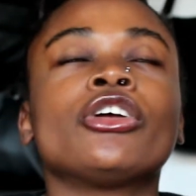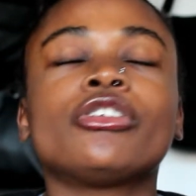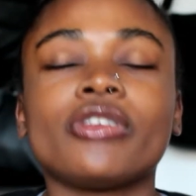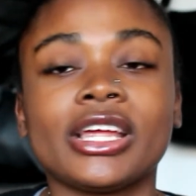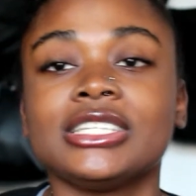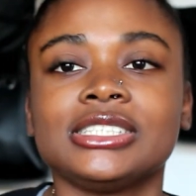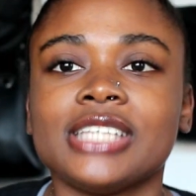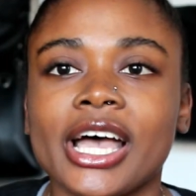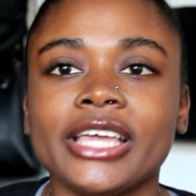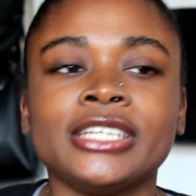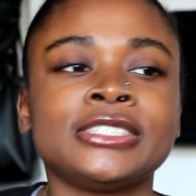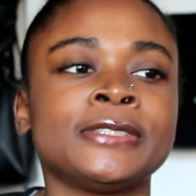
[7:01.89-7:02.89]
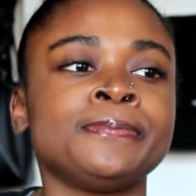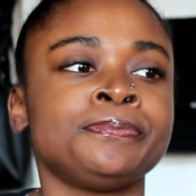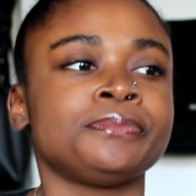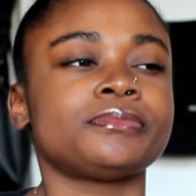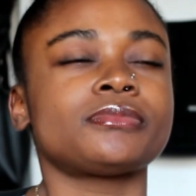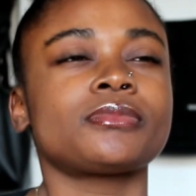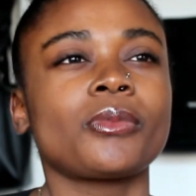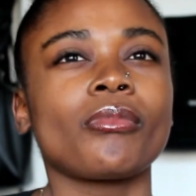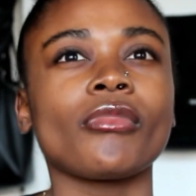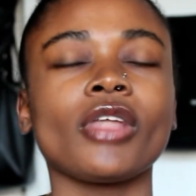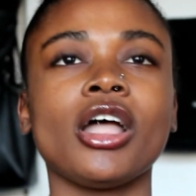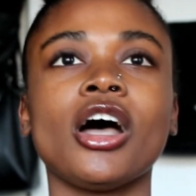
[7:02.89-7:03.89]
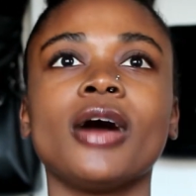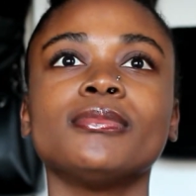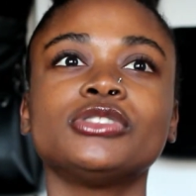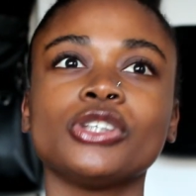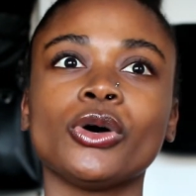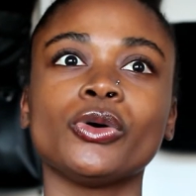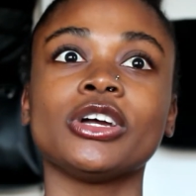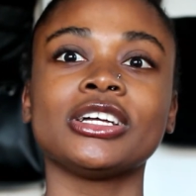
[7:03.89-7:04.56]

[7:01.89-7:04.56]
crazy diets. So